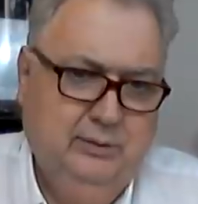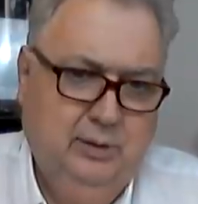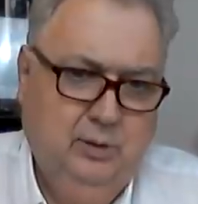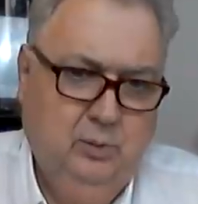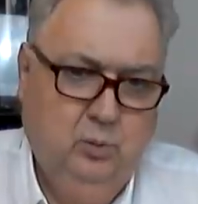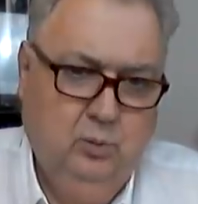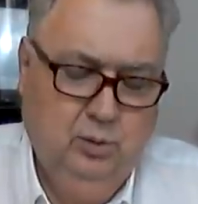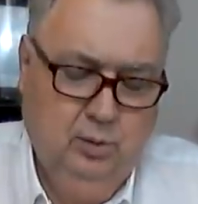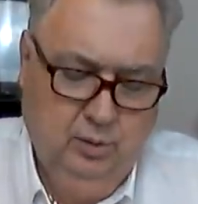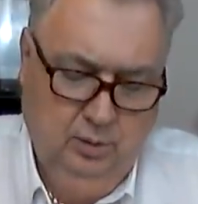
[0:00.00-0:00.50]
they
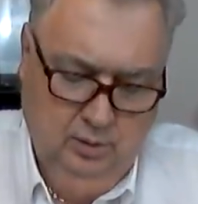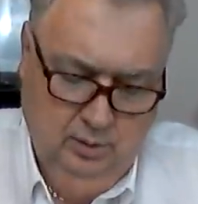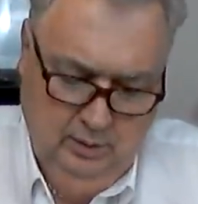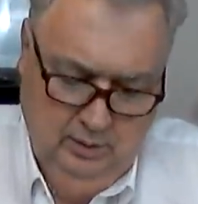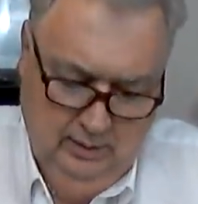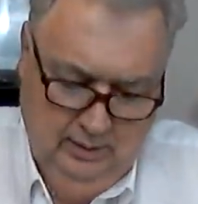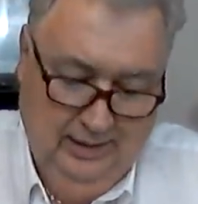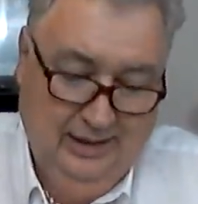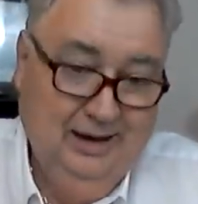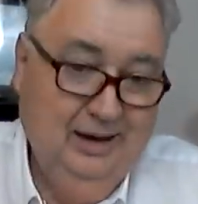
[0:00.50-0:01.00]
were
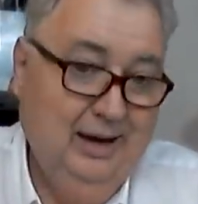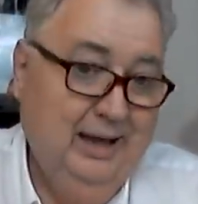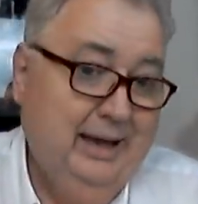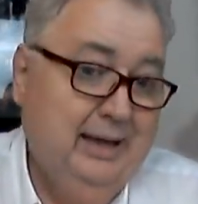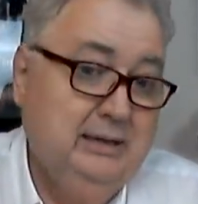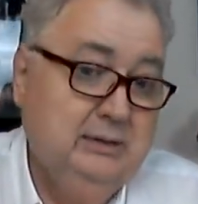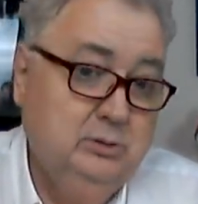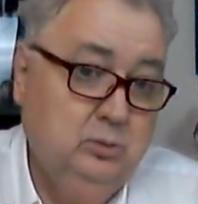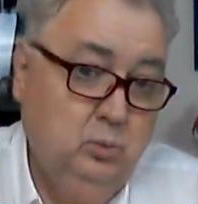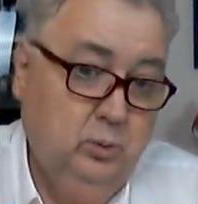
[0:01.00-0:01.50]

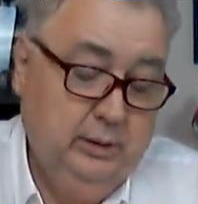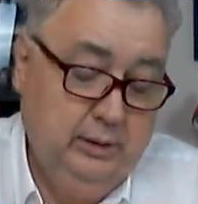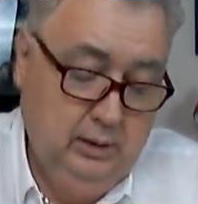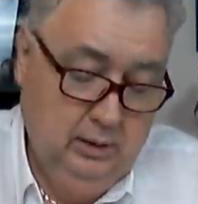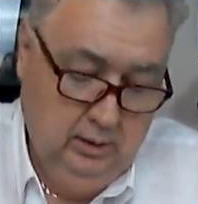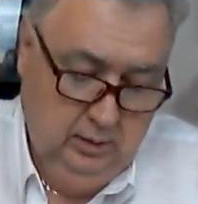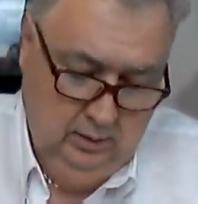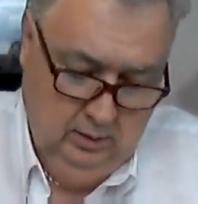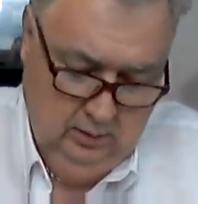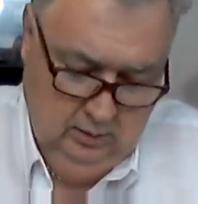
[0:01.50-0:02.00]
last
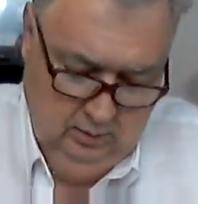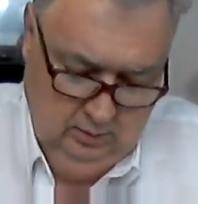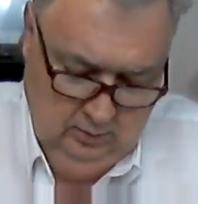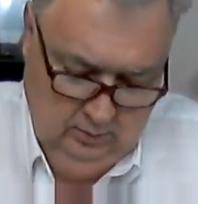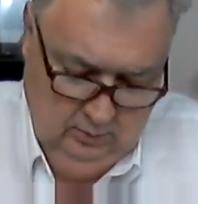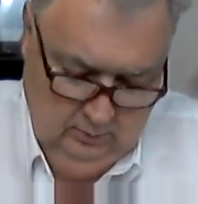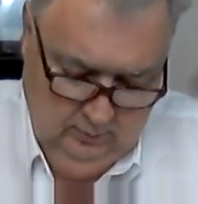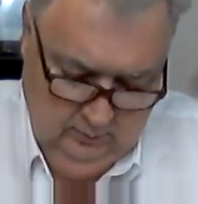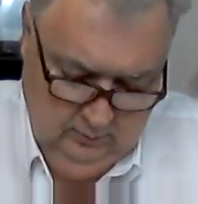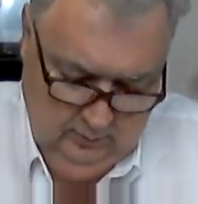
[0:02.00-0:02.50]
week
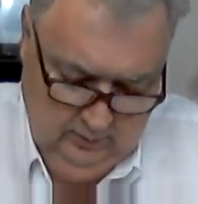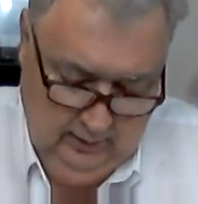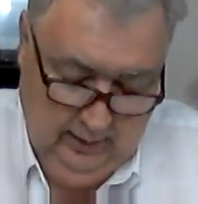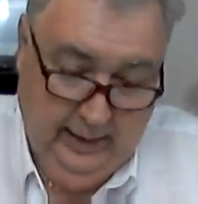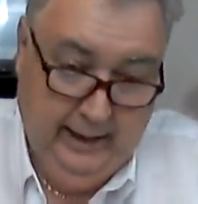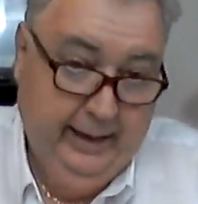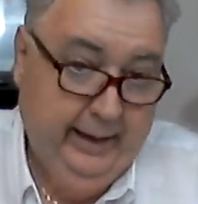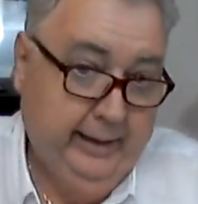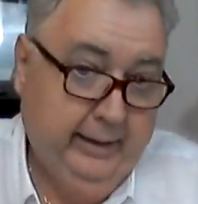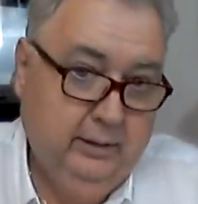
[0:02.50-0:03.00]

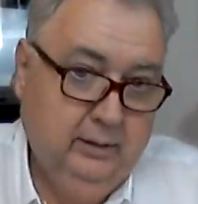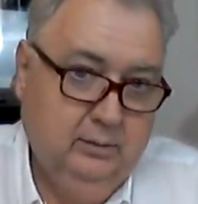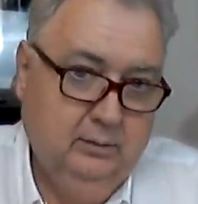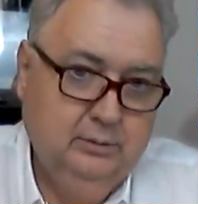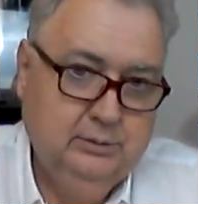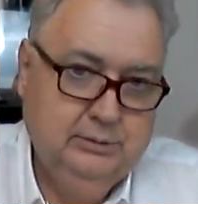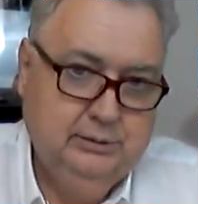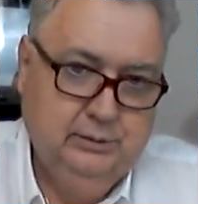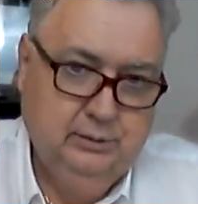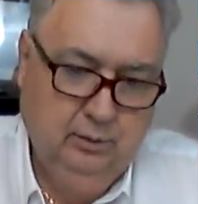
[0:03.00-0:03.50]
and
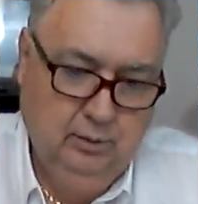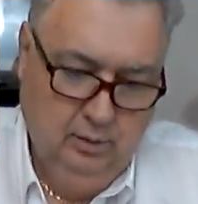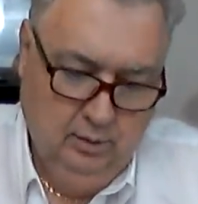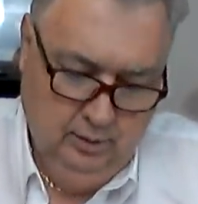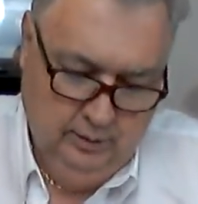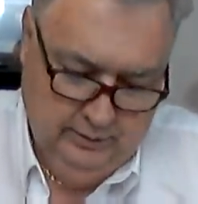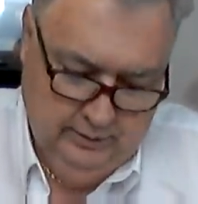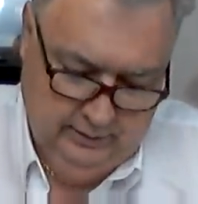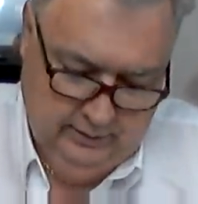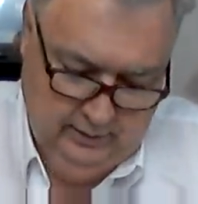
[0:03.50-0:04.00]
still
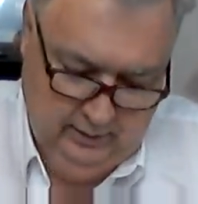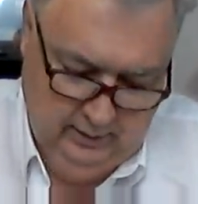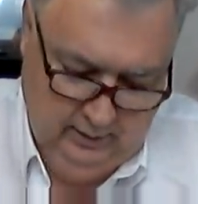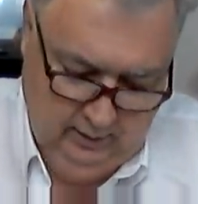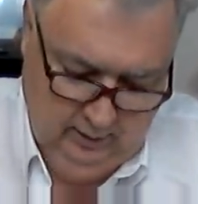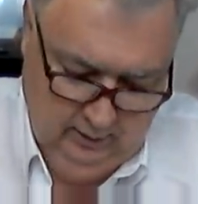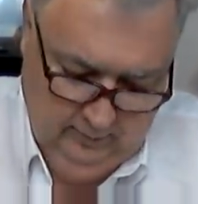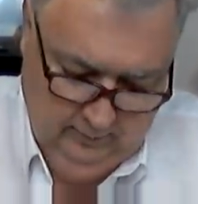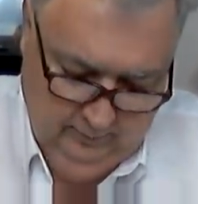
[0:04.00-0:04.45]
are today.